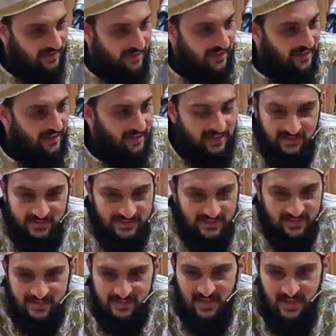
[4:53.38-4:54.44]
the, like, he
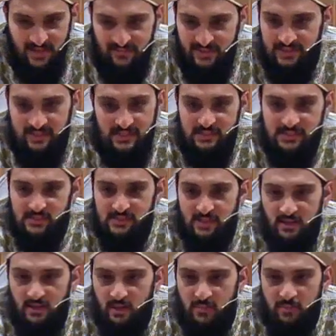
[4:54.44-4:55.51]
sees the heavens, he's
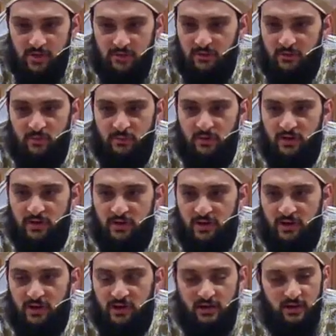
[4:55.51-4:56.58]
a miracle
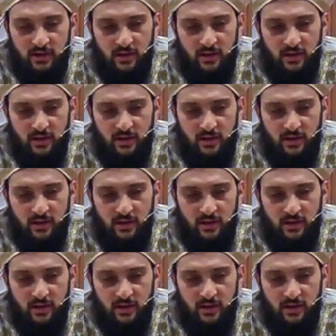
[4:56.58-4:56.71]
worker.